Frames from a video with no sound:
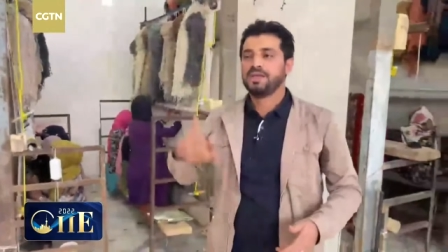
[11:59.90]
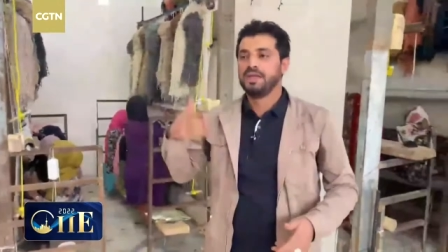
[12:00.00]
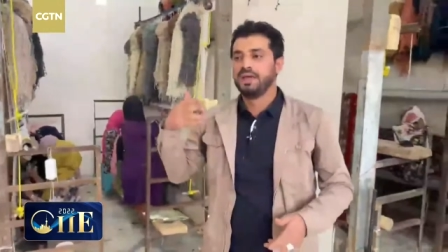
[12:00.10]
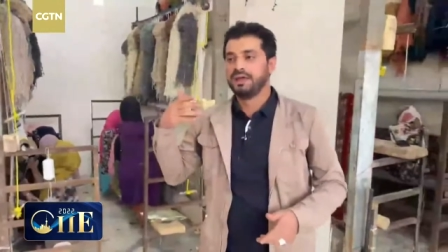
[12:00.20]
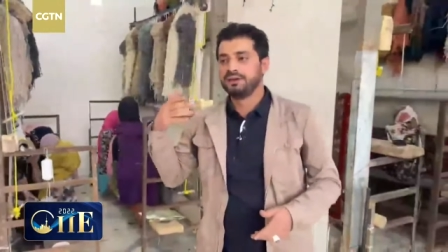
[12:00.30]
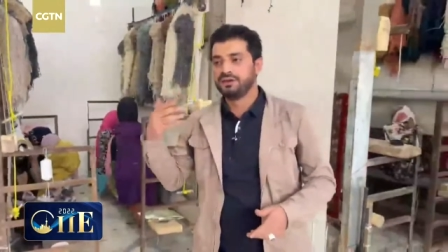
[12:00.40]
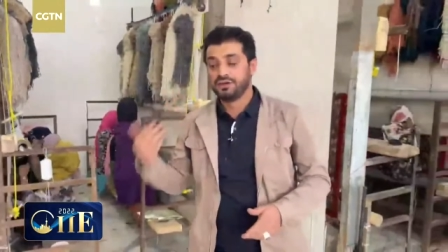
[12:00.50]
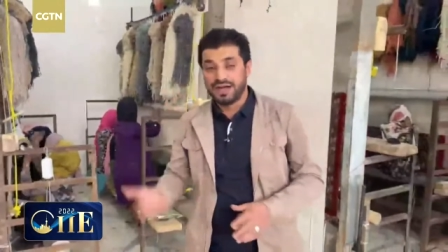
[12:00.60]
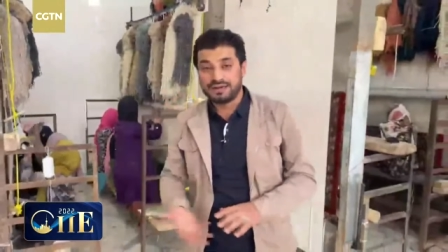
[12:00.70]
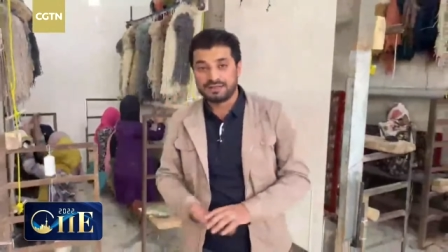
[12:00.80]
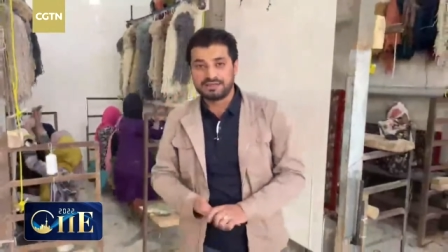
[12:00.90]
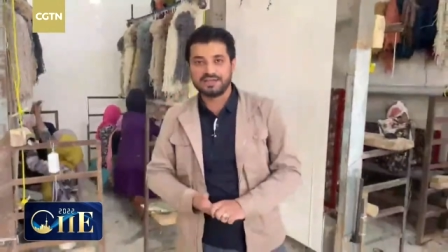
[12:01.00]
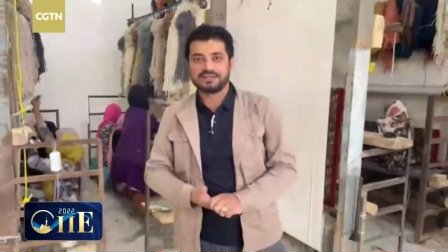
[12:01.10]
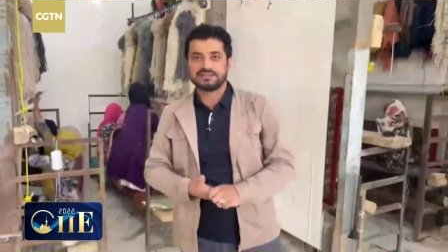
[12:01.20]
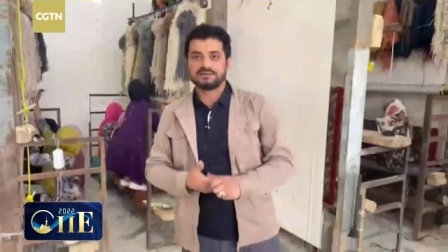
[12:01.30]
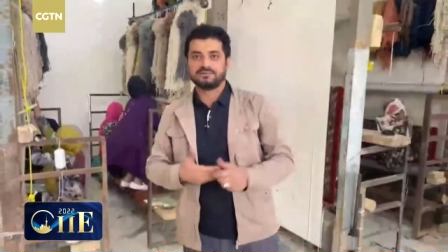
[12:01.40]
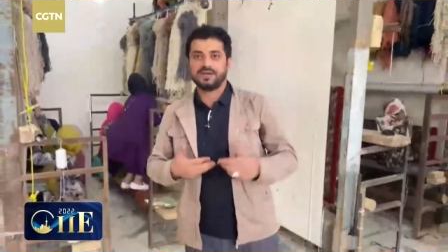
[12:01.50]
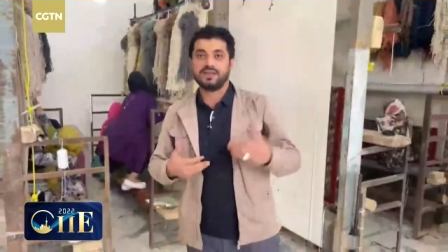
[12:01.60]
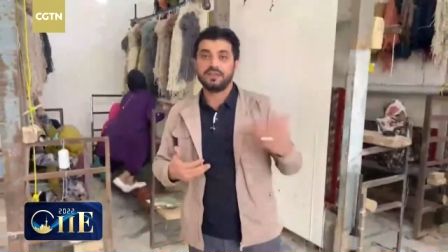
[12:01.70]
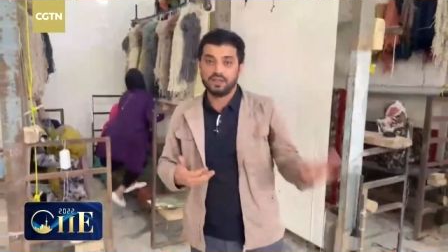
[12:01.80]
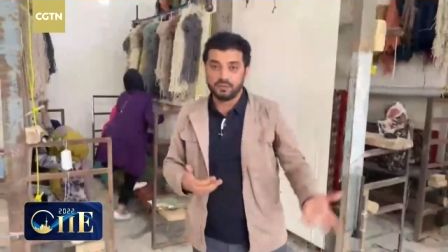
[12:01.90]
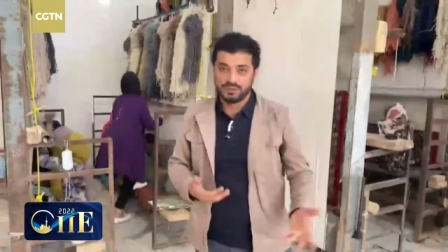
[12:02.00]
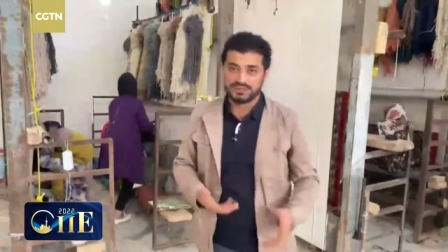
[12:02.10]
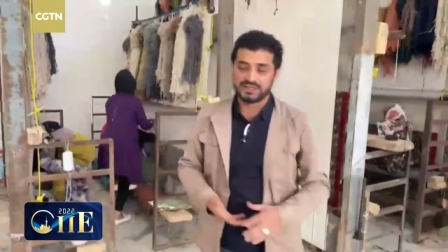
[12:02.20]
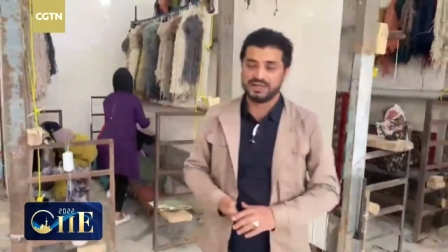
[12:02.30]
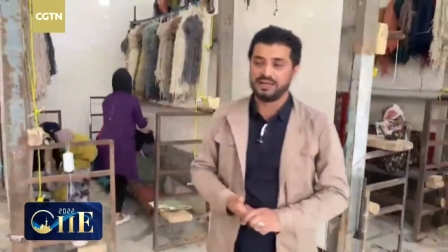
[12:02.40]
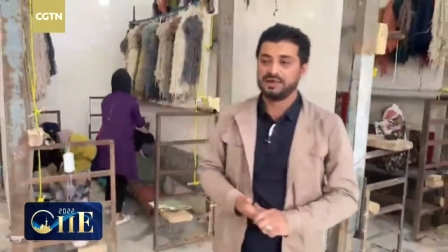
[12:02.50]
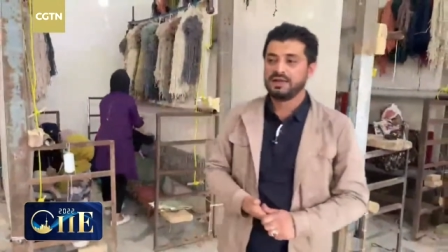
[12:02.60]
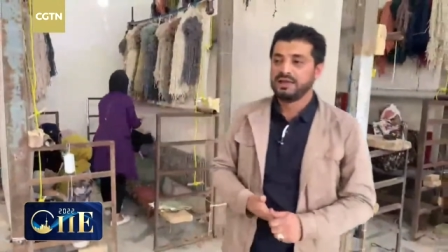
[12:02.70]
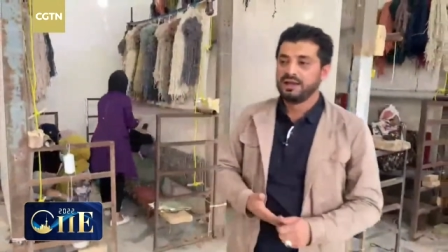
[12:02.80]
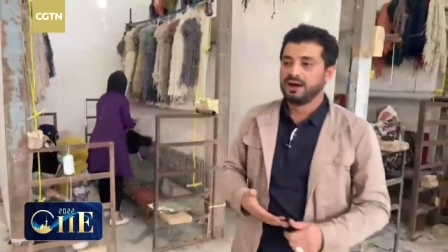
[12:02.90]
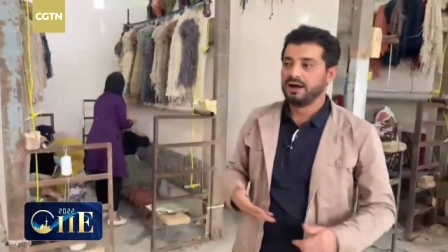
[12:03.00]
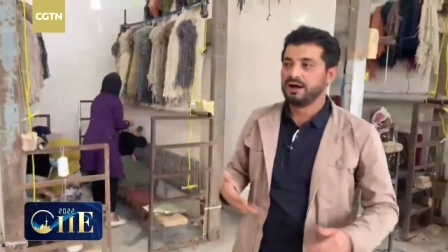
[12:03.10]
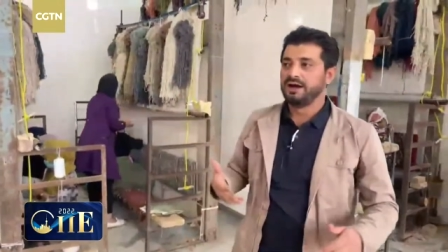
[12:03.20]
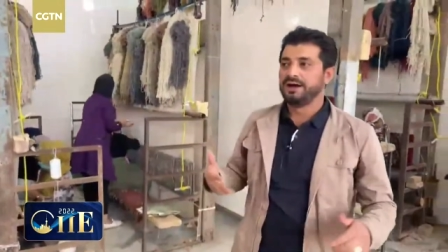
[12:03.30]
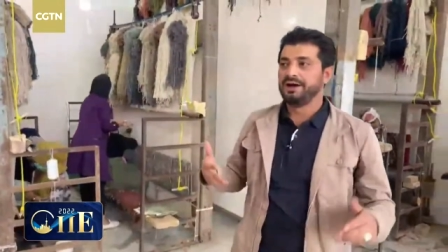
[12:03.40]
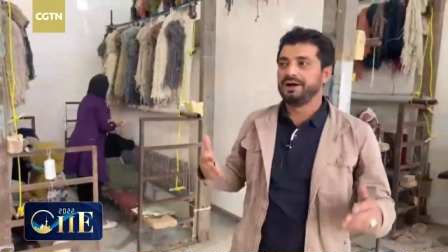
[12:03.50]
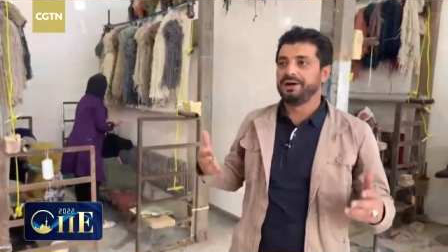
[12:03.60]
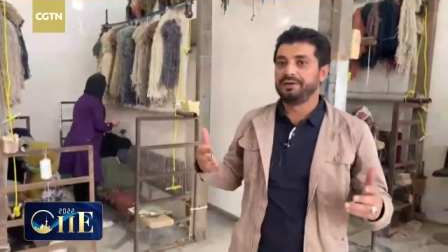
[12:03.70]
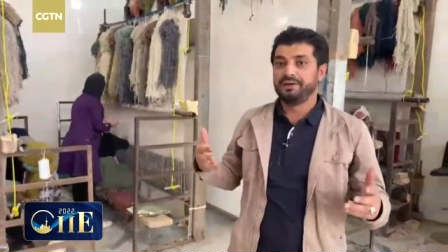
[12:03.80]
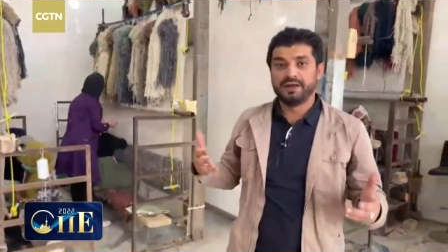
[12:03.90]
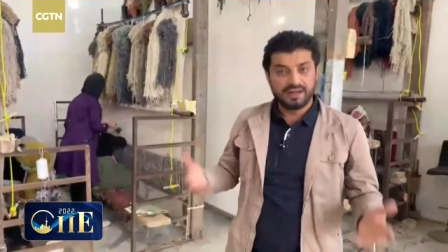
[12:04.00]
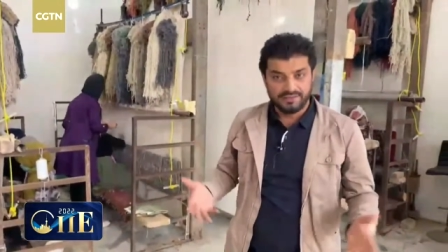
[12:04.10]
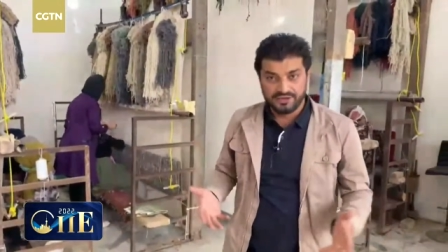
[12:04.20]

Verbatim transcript: and United Kingdom and the USA and other